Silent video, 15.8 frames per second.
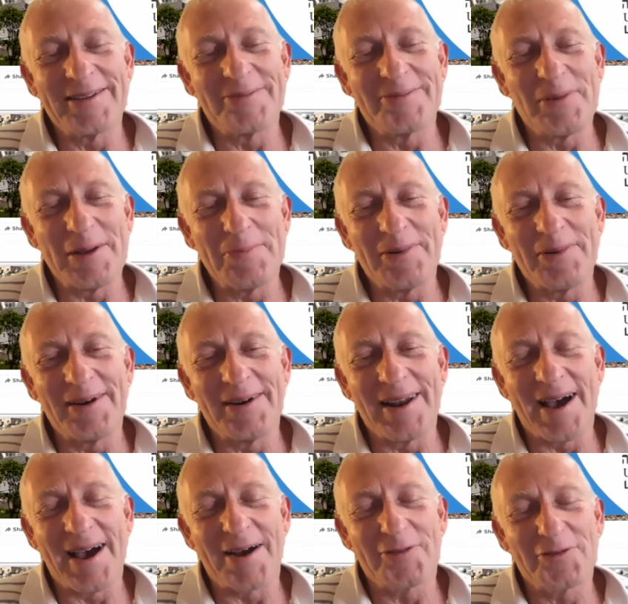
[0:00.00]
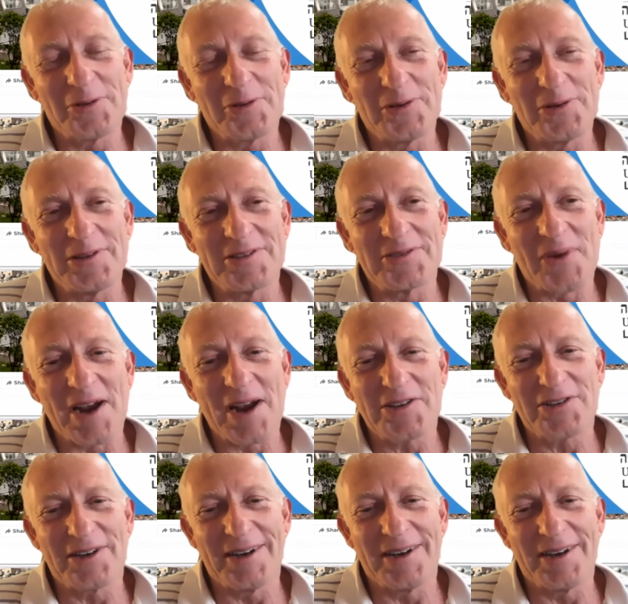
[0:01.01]
people afterwards
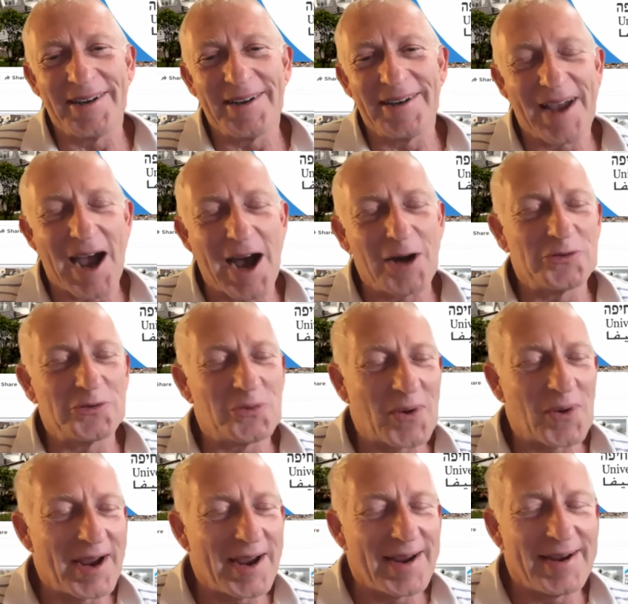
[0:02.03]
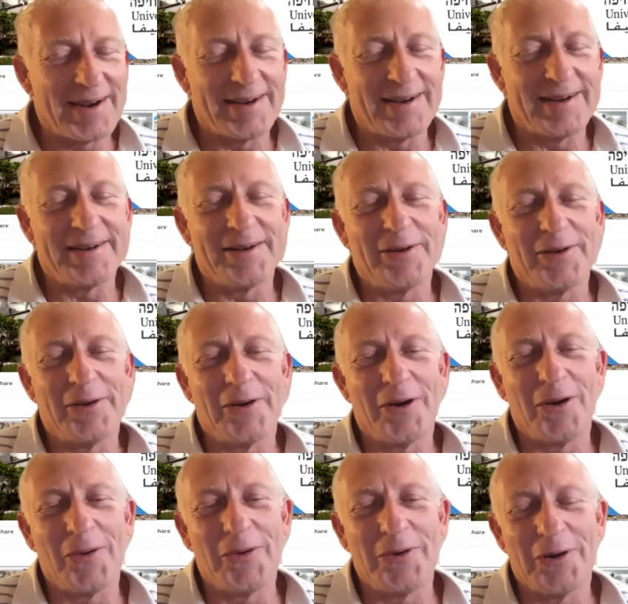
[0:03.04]
rationally outweigh, you
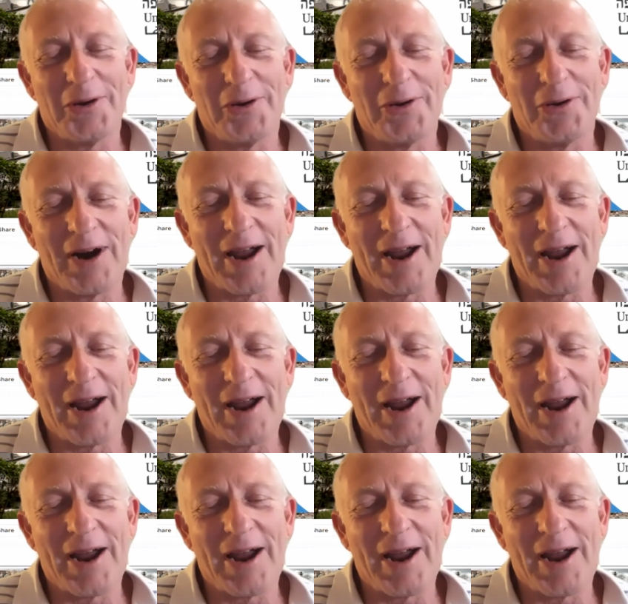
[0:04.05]
know, your